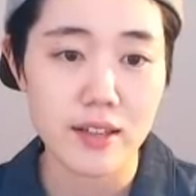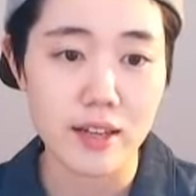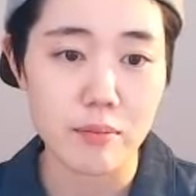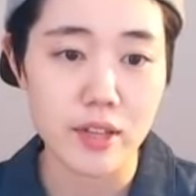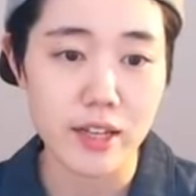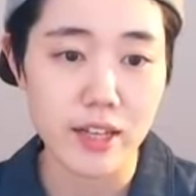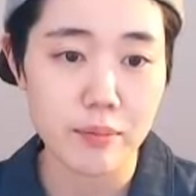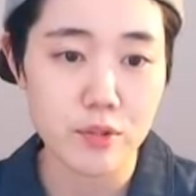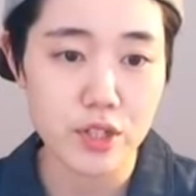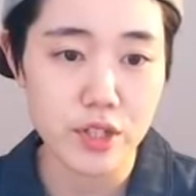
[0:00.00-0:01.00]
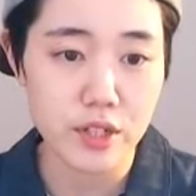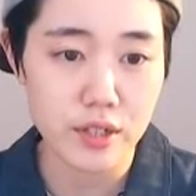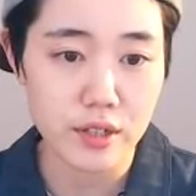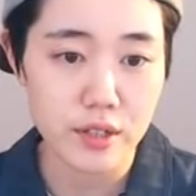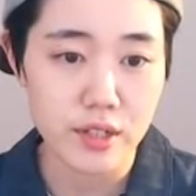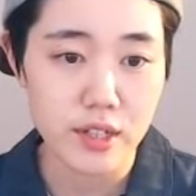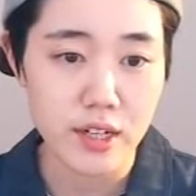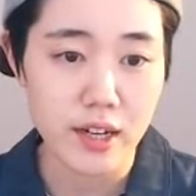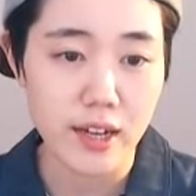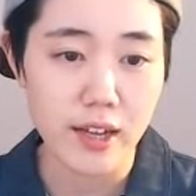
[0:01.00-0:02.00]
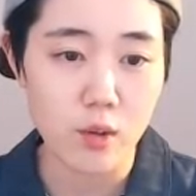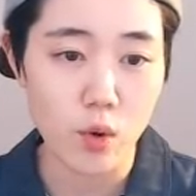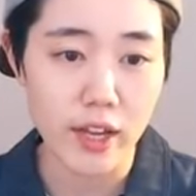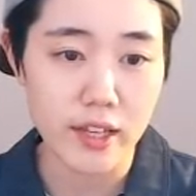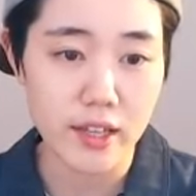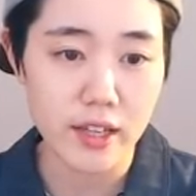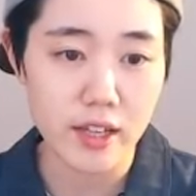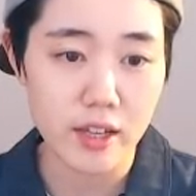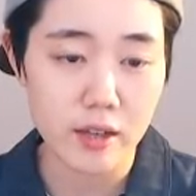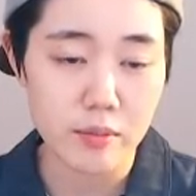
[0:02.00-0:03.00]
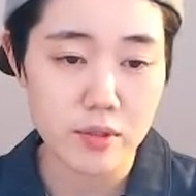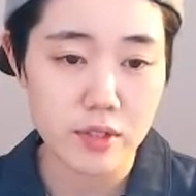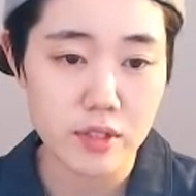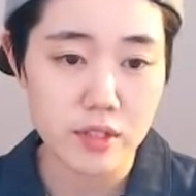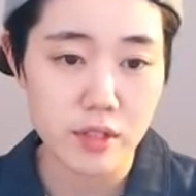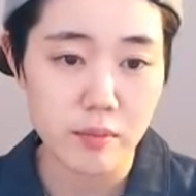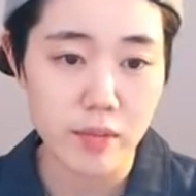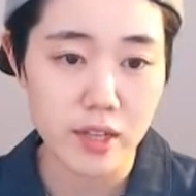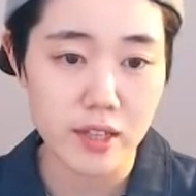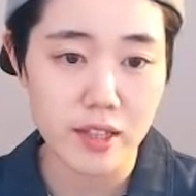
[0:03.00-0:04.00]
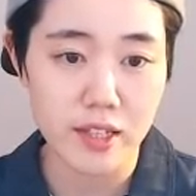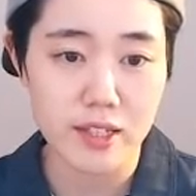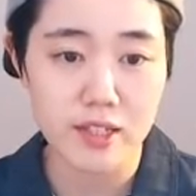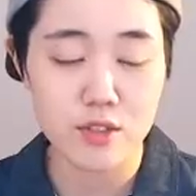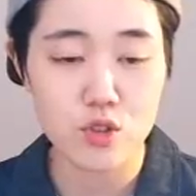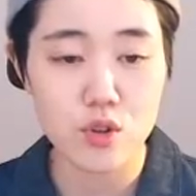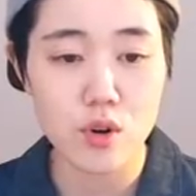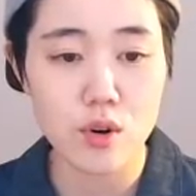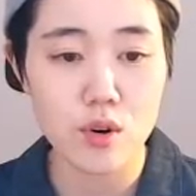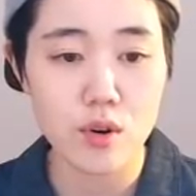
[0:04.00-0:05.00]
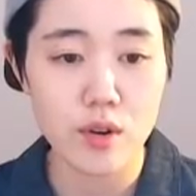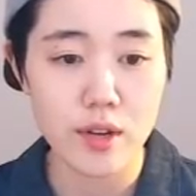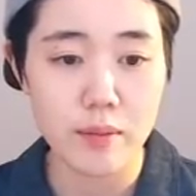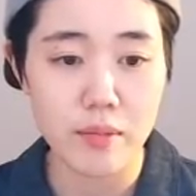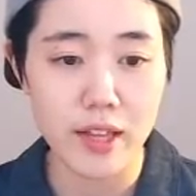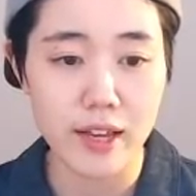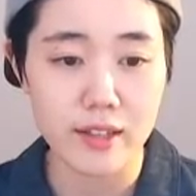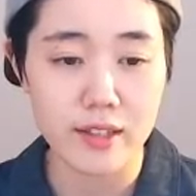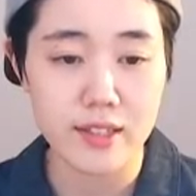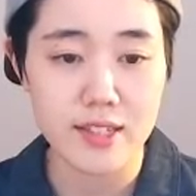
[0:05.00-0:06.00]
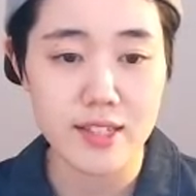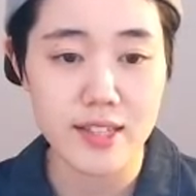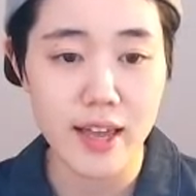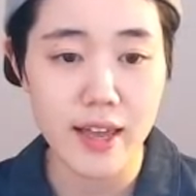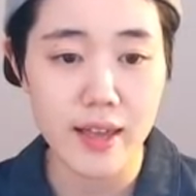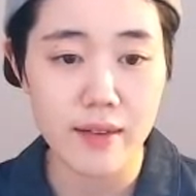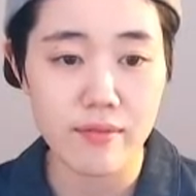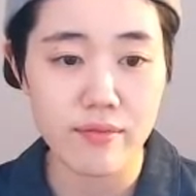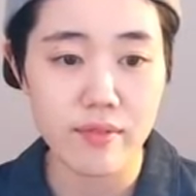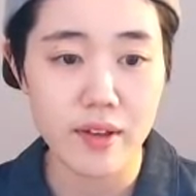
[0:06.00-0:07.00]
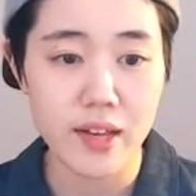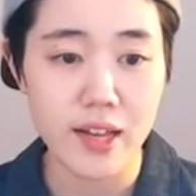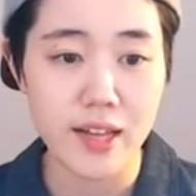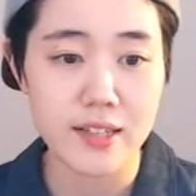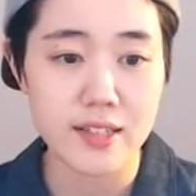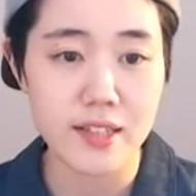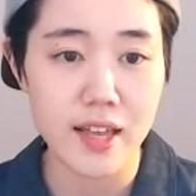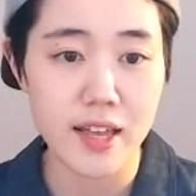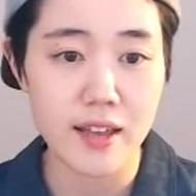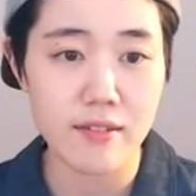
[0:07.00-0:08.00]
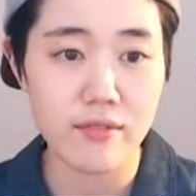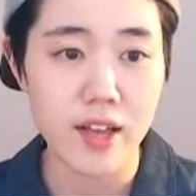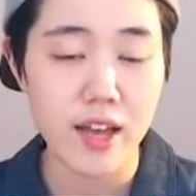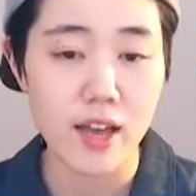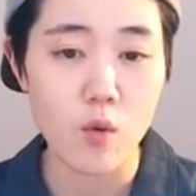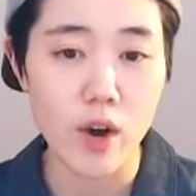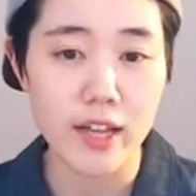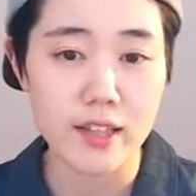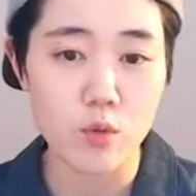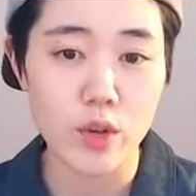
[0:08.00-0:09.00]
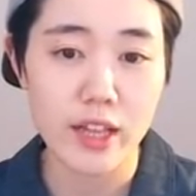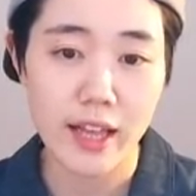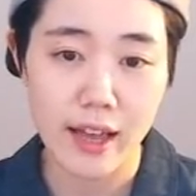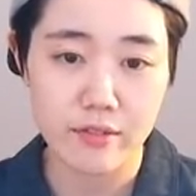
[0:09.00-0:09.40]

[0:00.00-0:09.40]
black capture, and white keeps, make this strong, and black safe and safe, and white will have